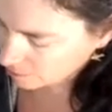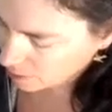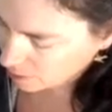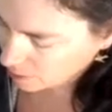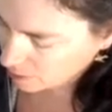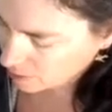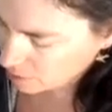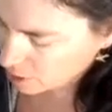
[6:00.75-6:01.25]
I'm
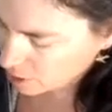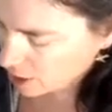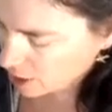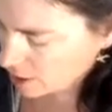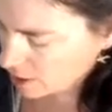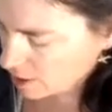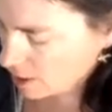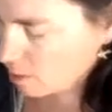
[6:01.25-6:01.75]

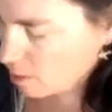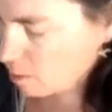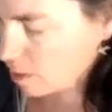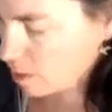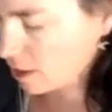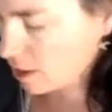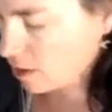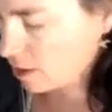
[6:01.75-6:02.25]
trying to think,
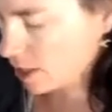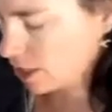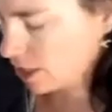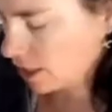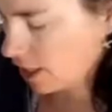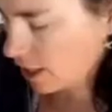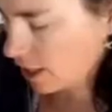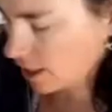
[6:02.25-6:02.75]
what
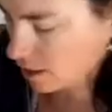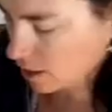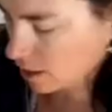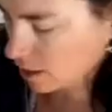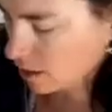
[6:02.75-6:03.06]
creature has